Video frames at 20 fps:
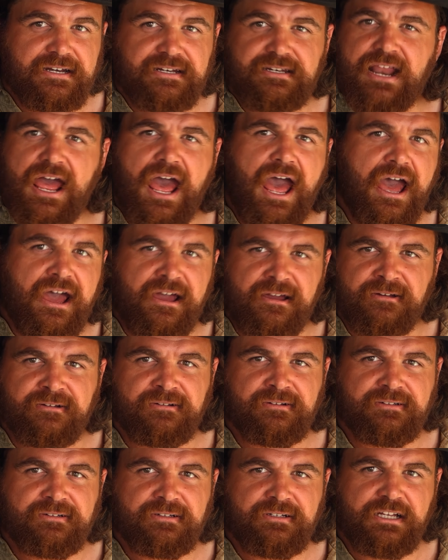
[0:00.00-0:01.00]
No.
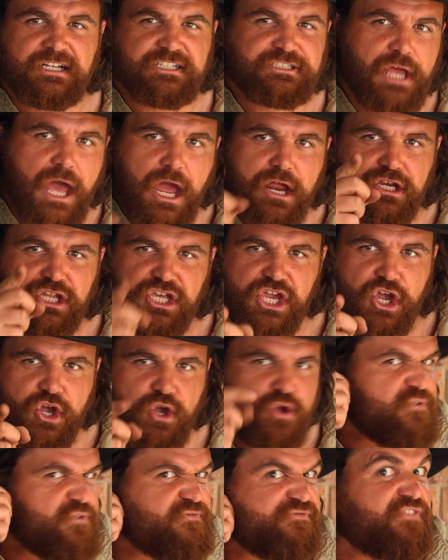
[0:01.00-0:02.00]
Don't
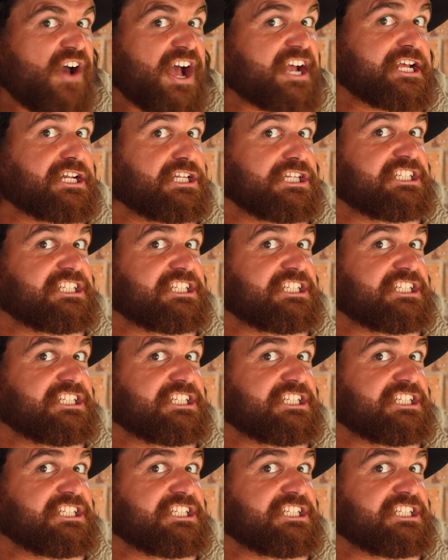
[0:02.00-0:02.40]
you fucking